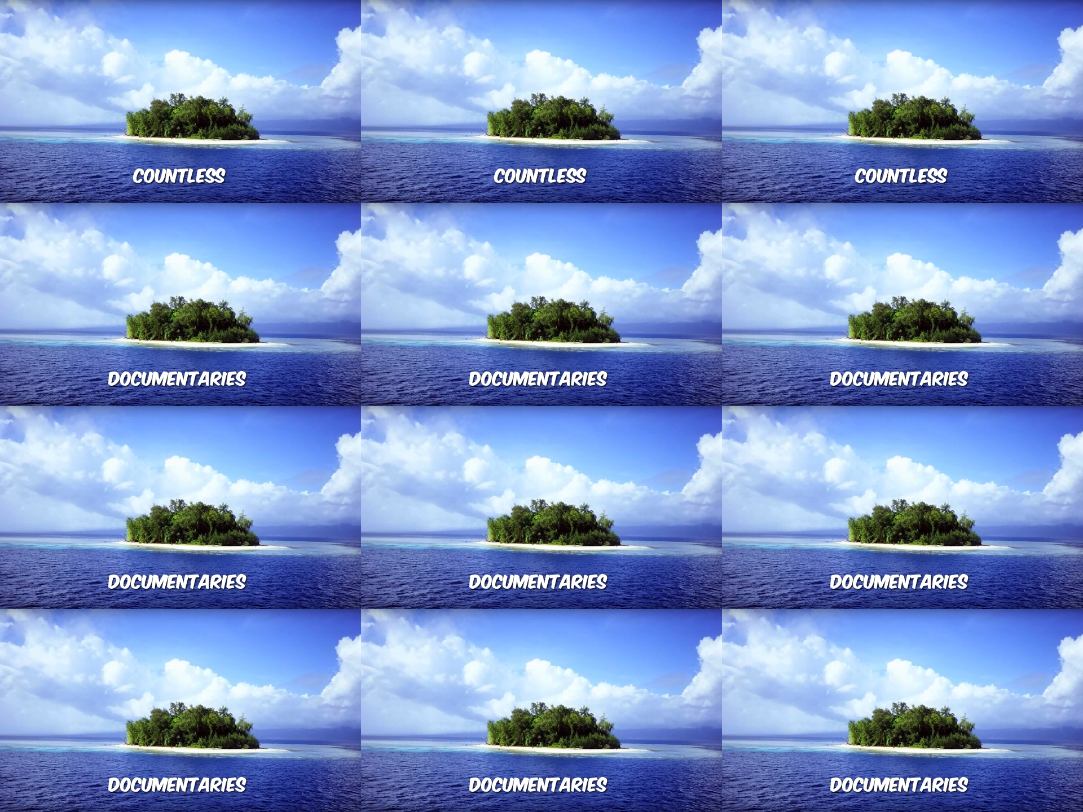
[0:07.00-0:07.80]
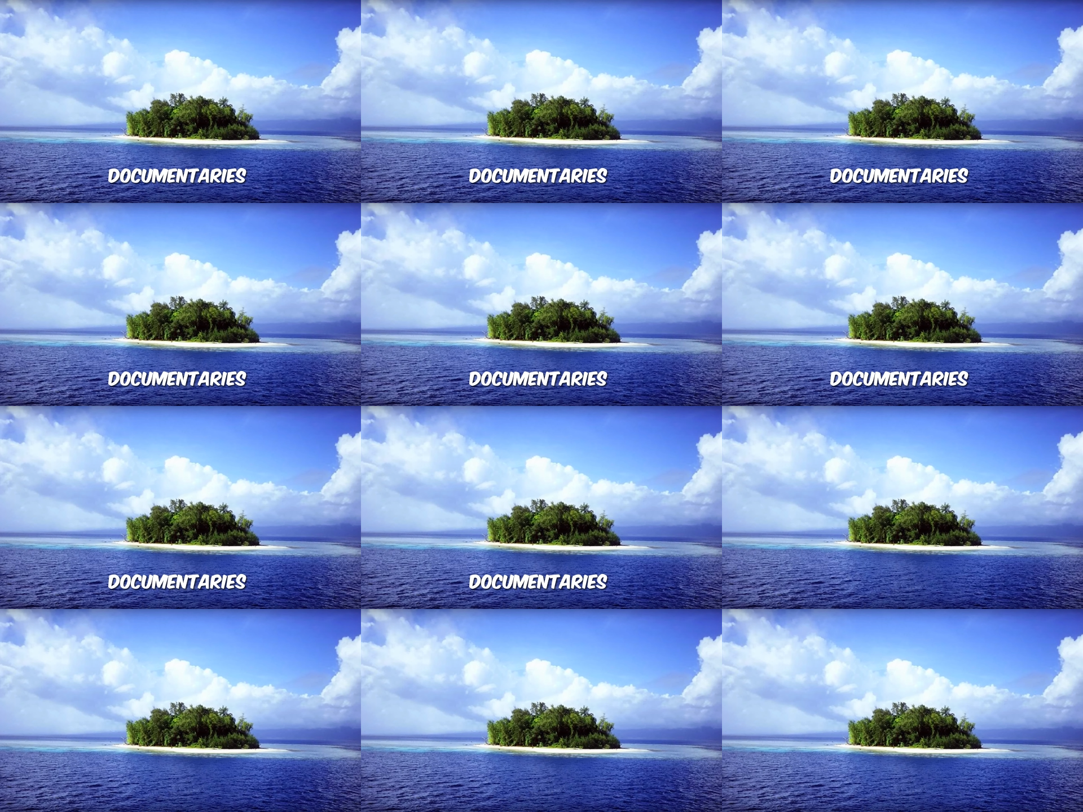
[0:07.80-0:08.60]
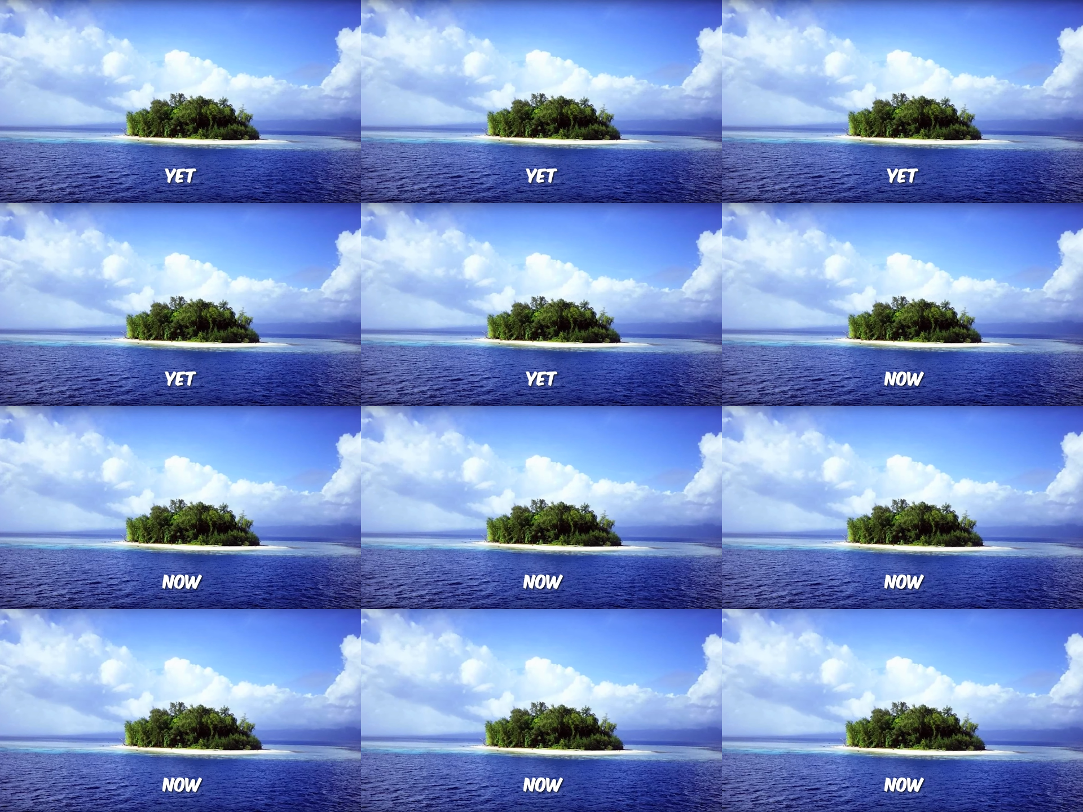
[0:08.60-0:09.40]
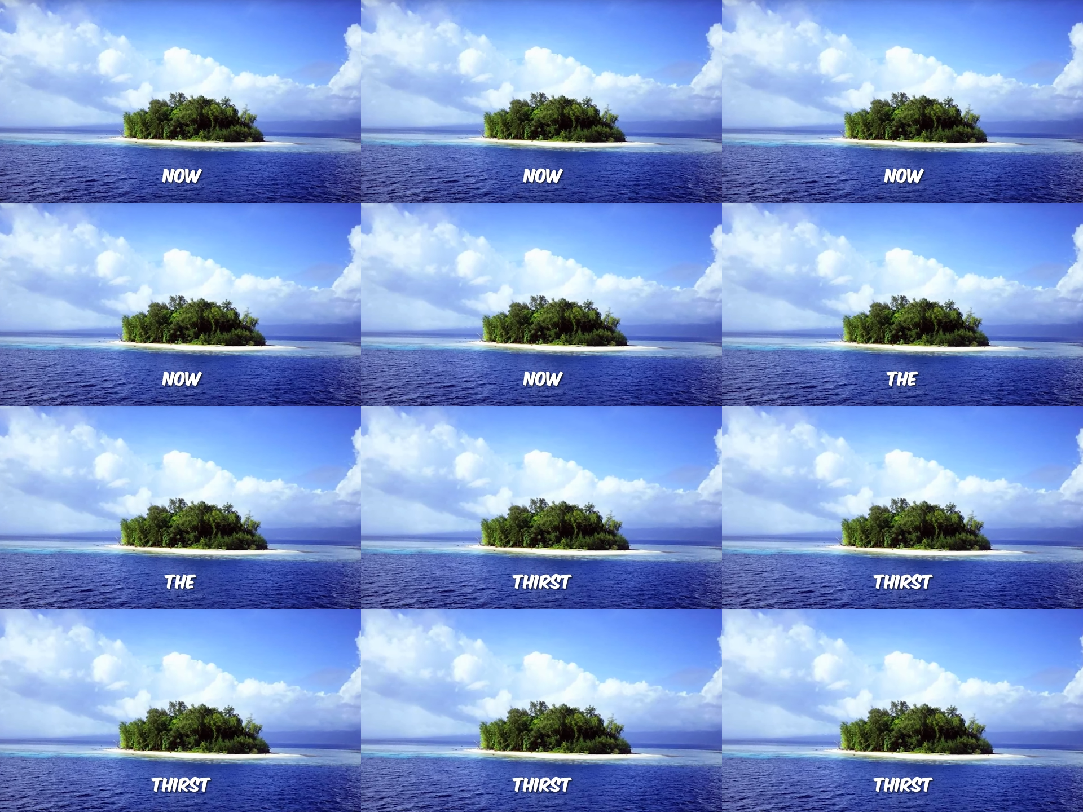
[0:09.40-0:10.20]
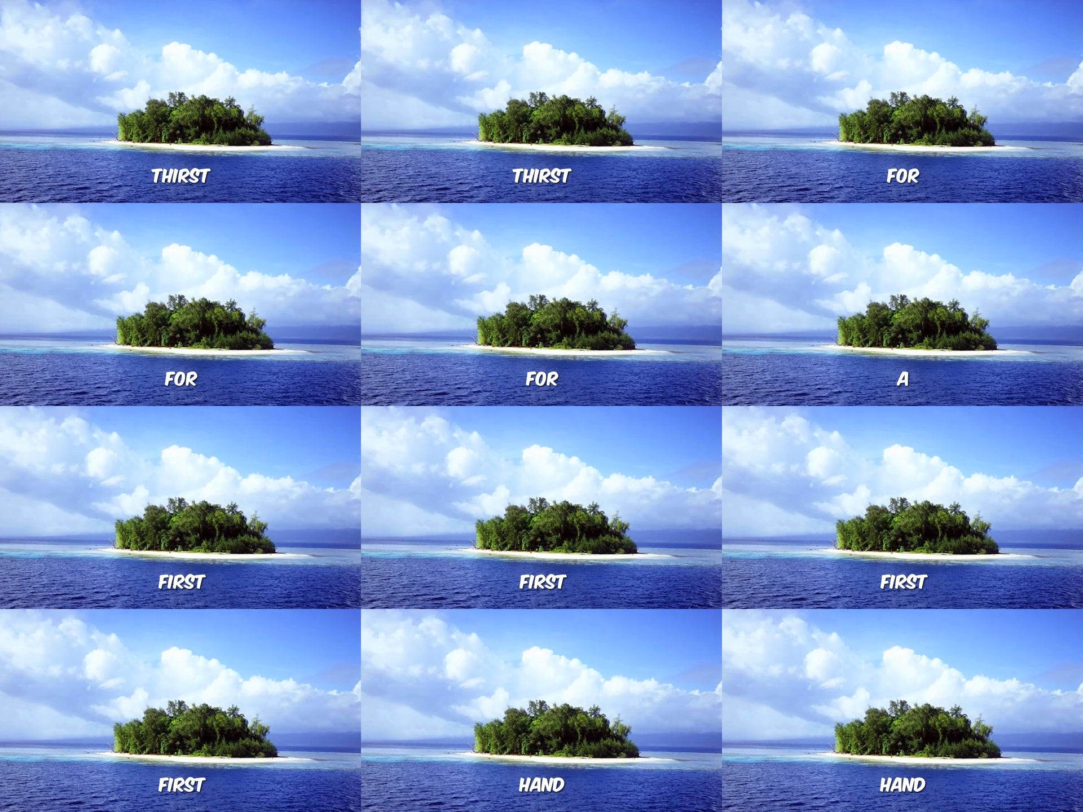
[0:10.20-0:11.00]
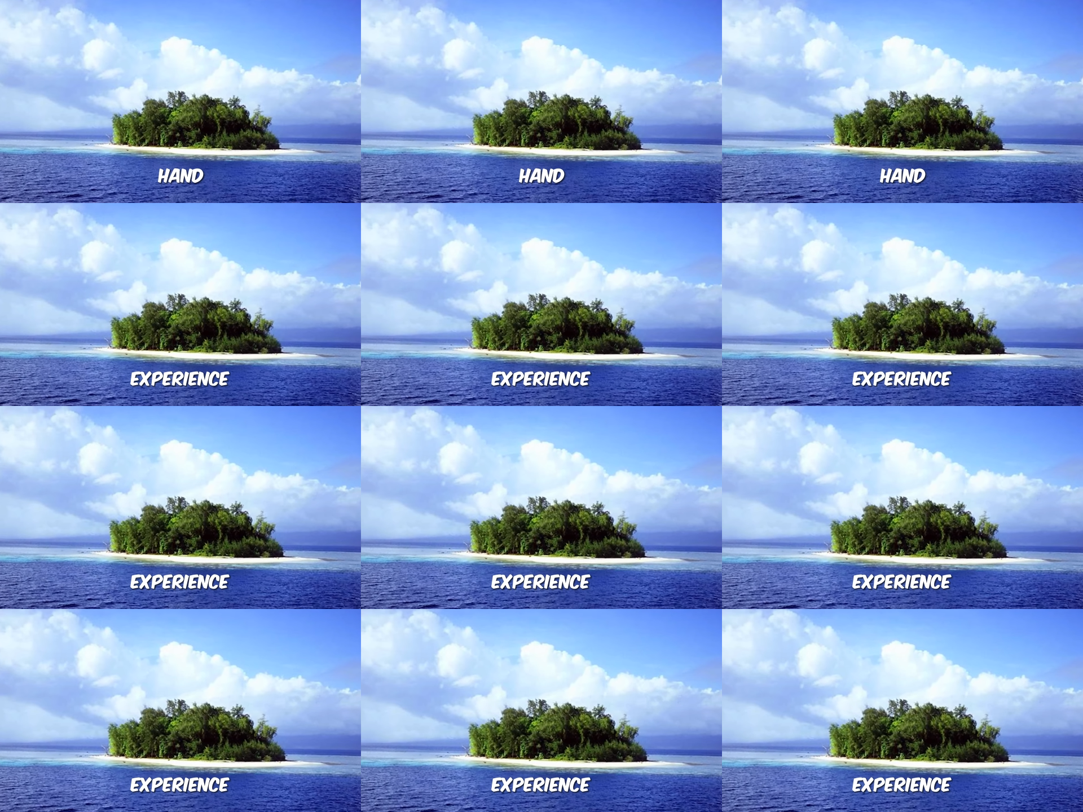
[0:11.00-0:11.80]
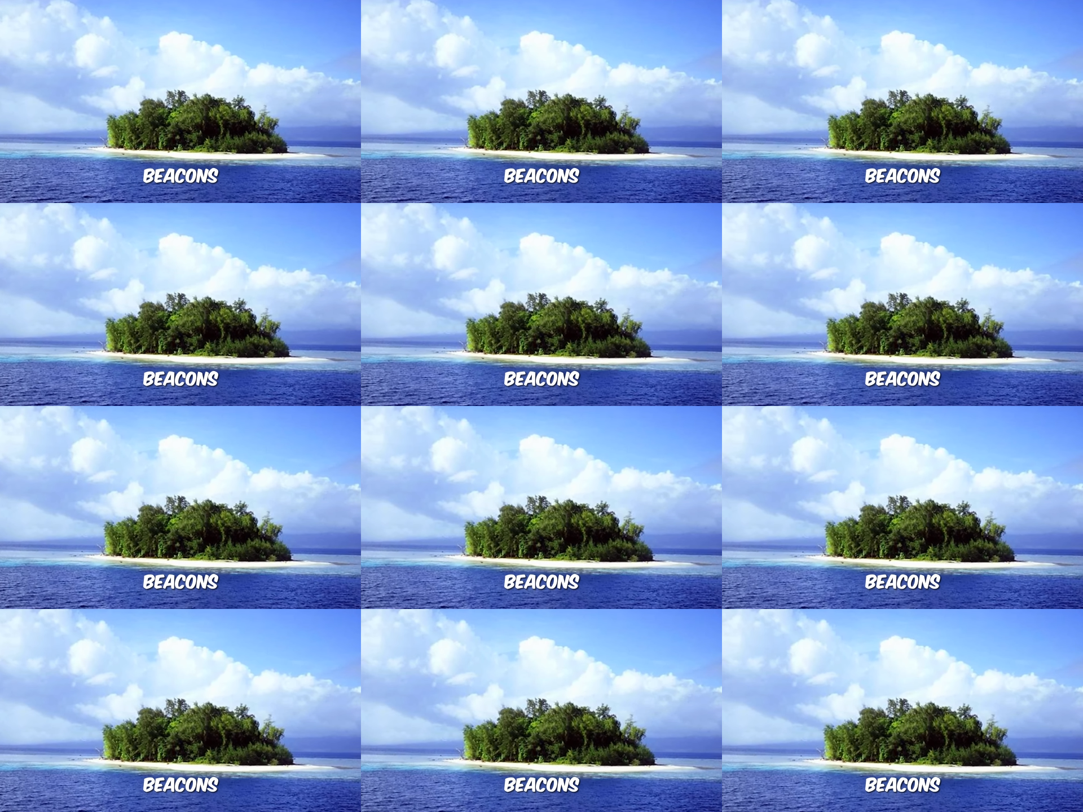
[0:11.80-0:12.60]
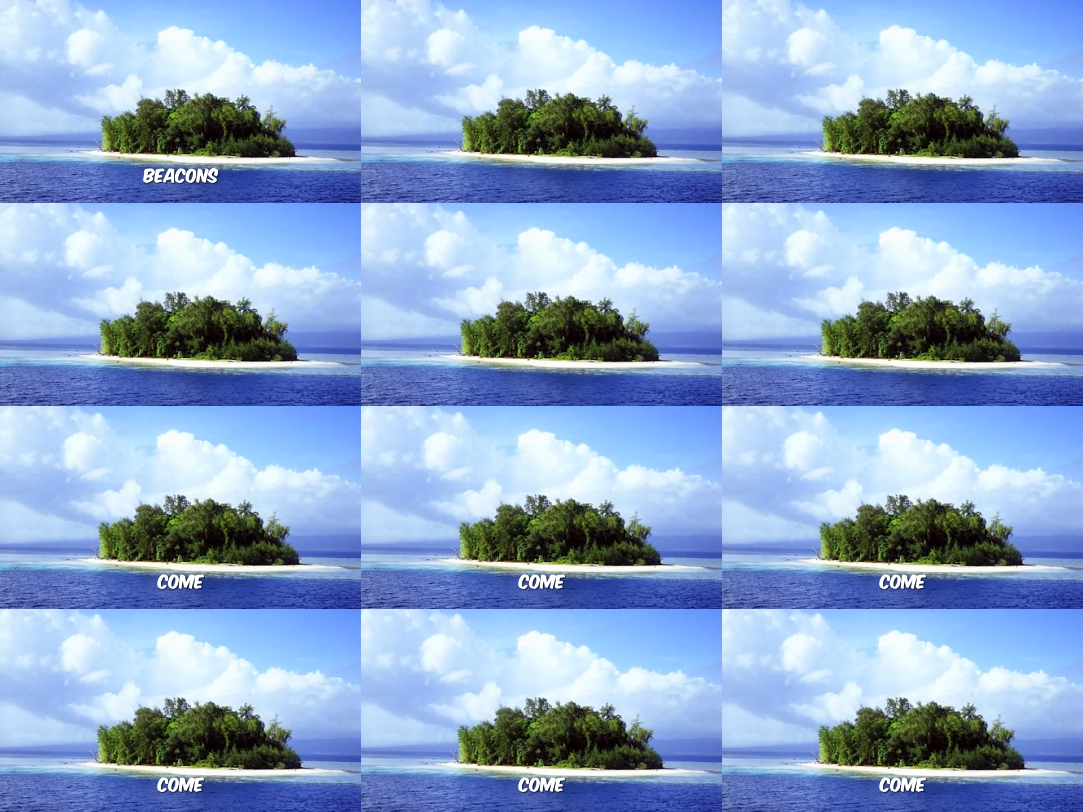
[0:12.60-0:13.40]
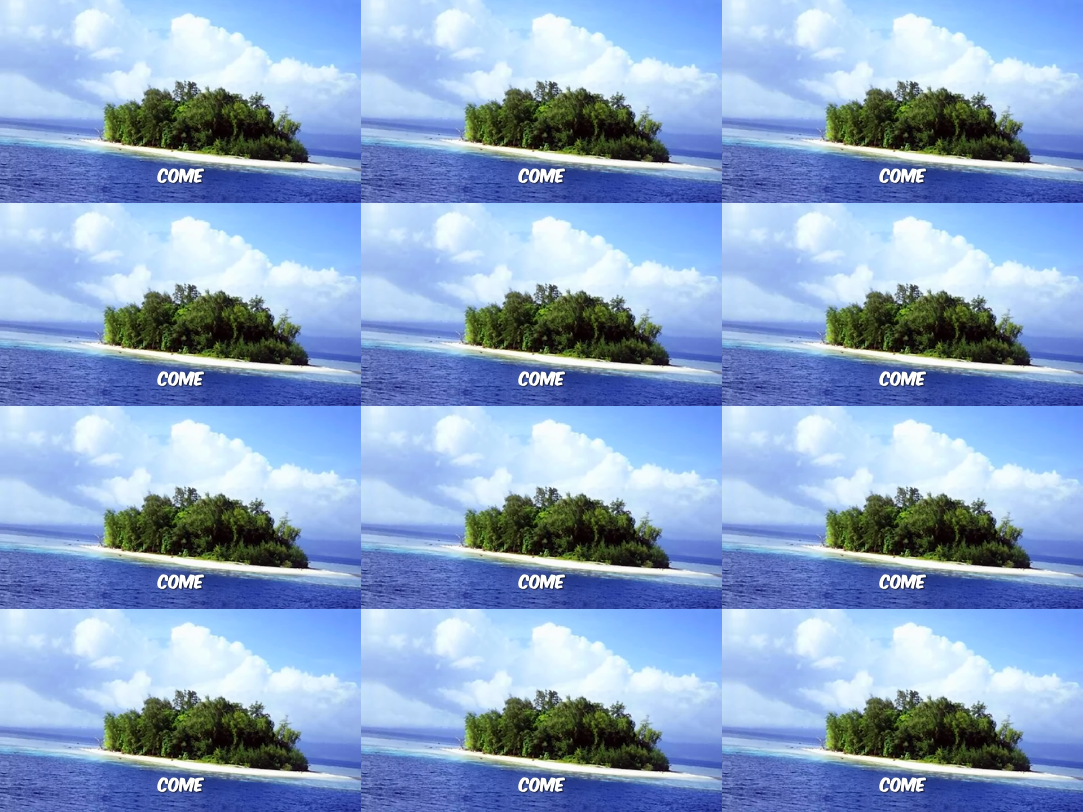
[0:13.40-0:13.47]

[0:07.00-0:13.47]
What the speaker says: Nobody's mouth can be seen.